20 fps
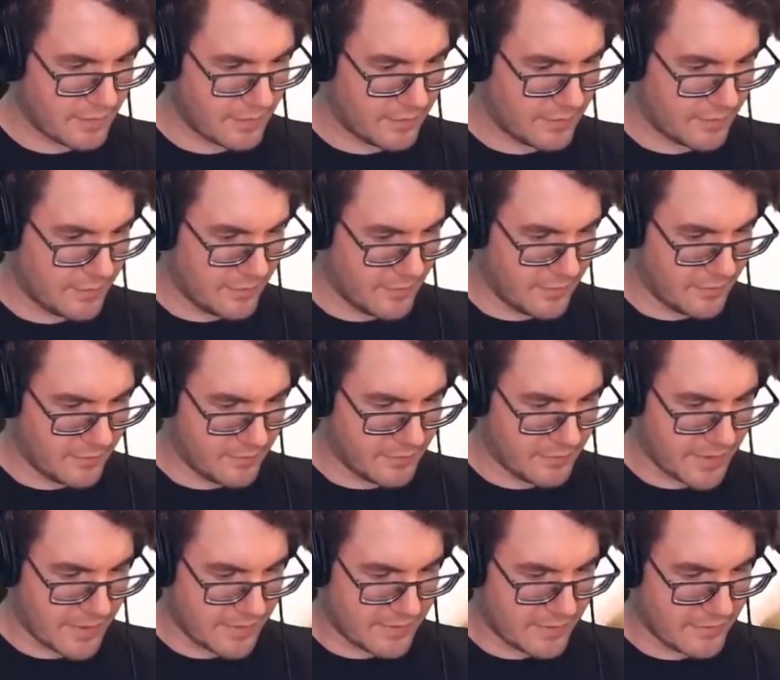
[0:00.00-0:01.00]
You know, we
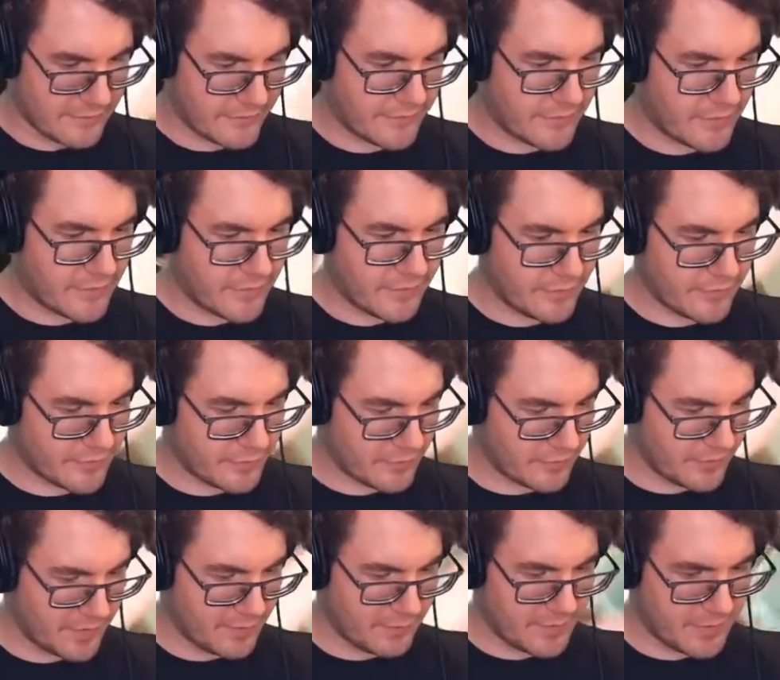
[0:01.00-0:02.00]
got the foil
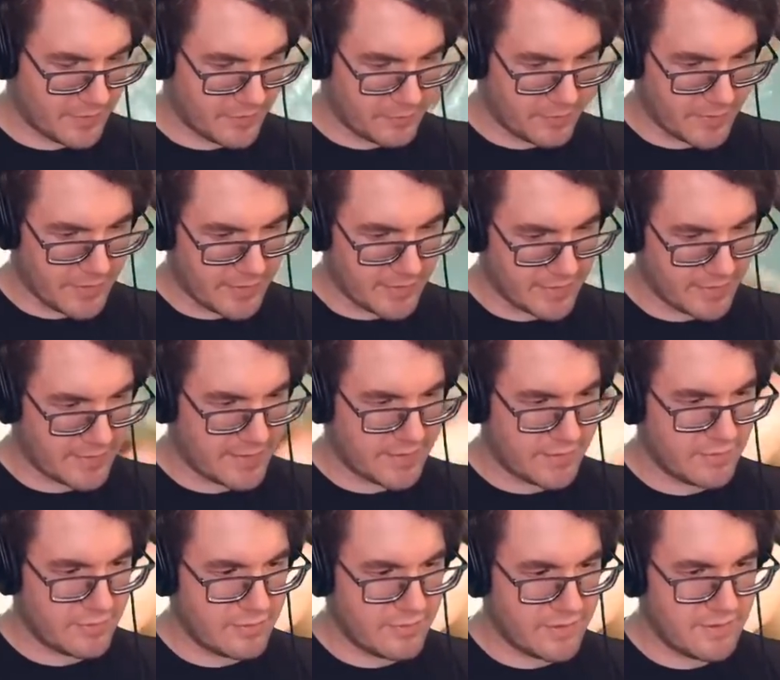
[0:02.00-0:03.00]
treatments. We got
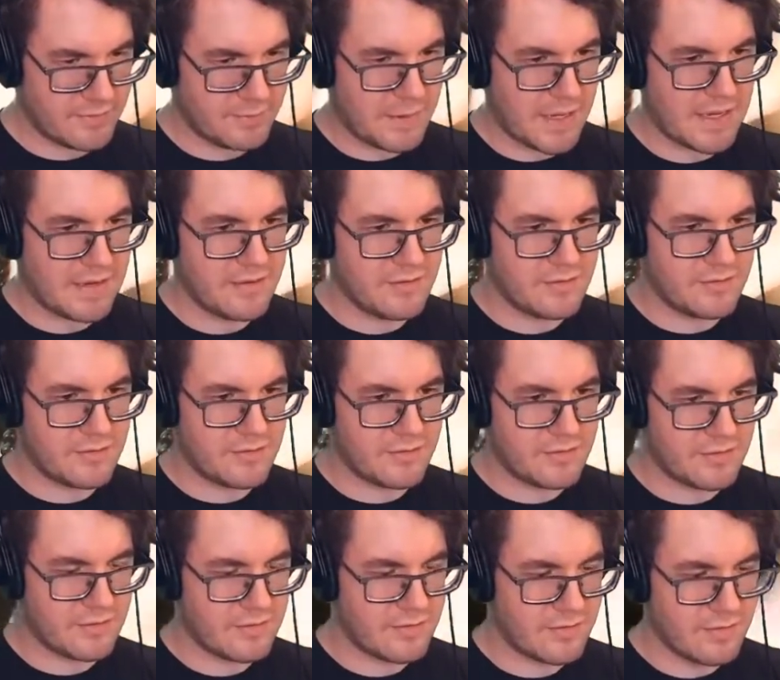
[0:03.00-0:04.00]
gilded
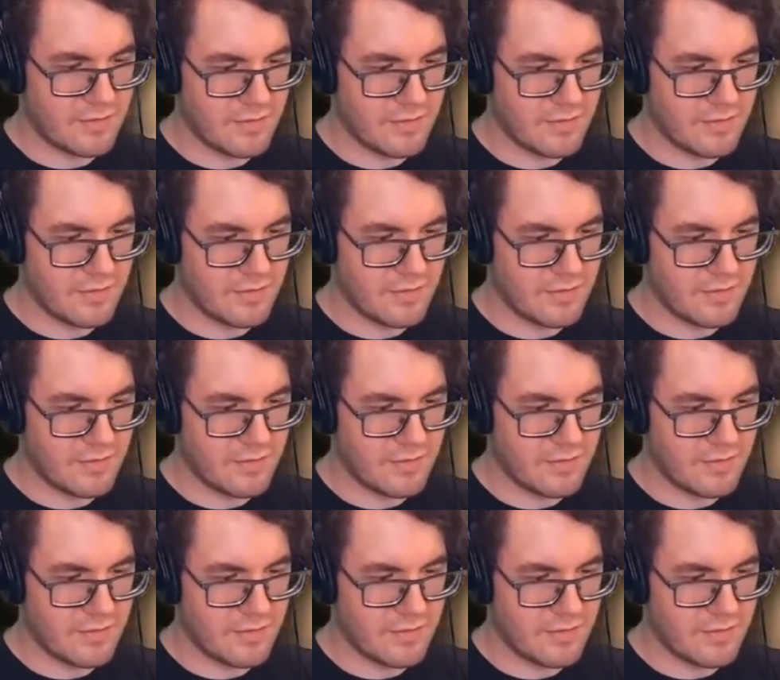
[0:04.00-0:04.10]
pages.